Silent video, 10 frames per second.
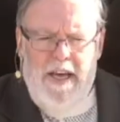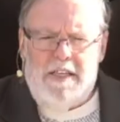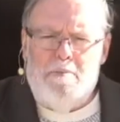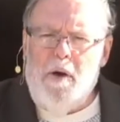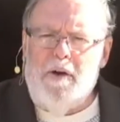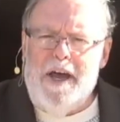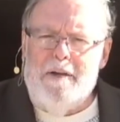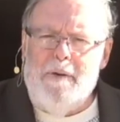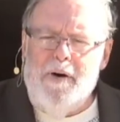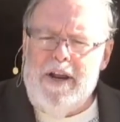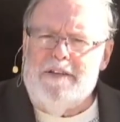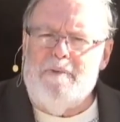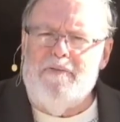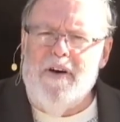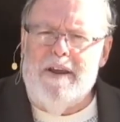me on the elbow and hits
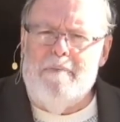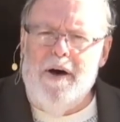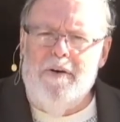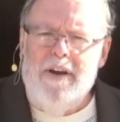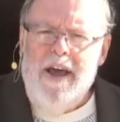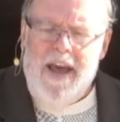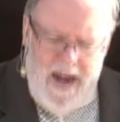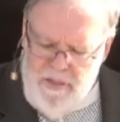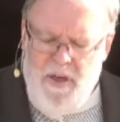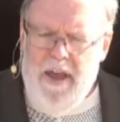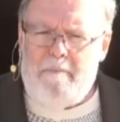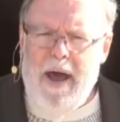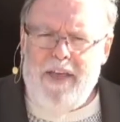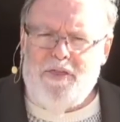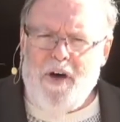my funny bone, and I think a
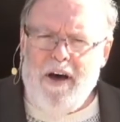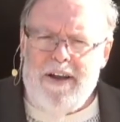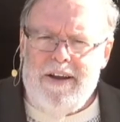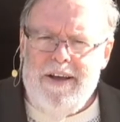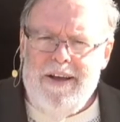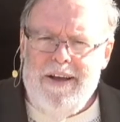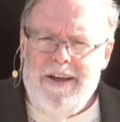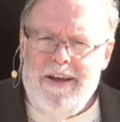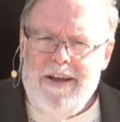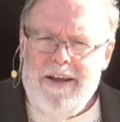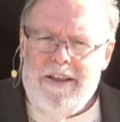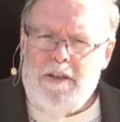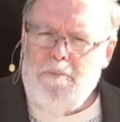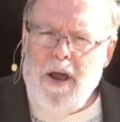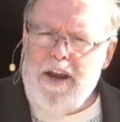bad thought, the
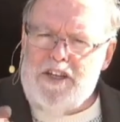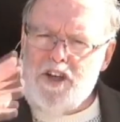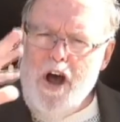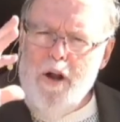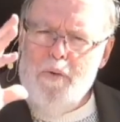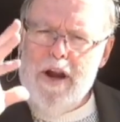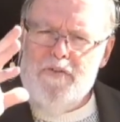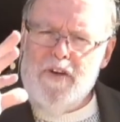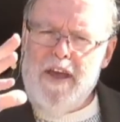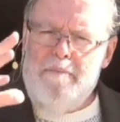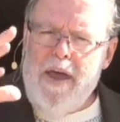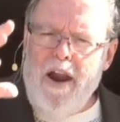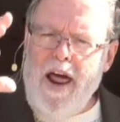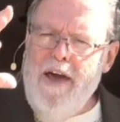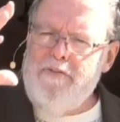blood has already forgiven me, and
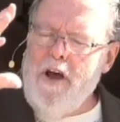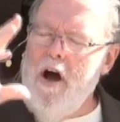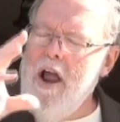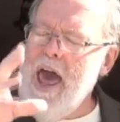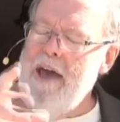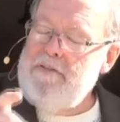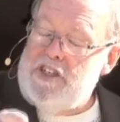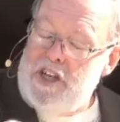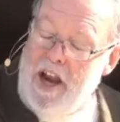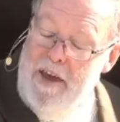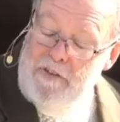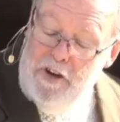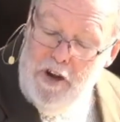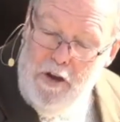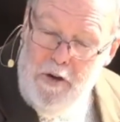all I have to, all I have to still have to
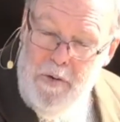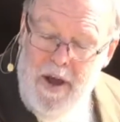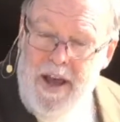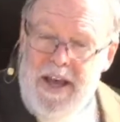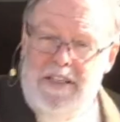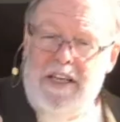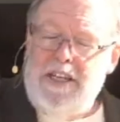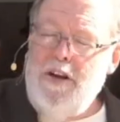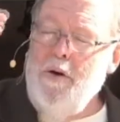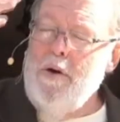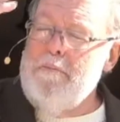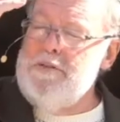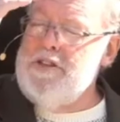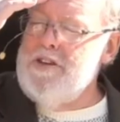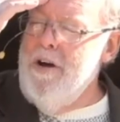do is I say, Lord, I'm
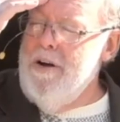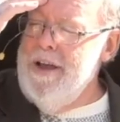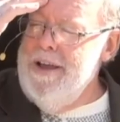sorry.